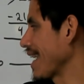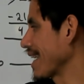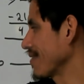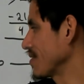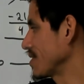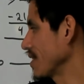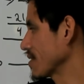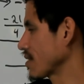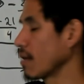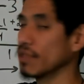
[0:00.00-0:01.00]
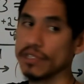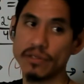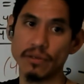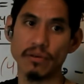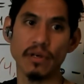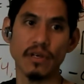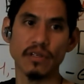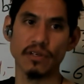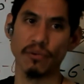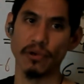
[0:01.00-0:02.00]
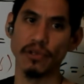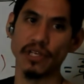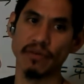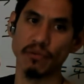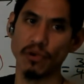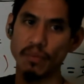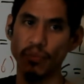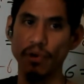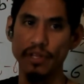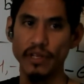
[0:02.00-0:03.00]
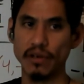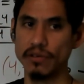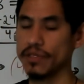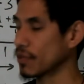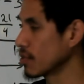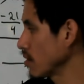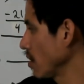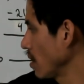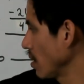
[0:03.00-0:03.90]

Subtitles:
-6, 2. So we're only given one point that it goes through,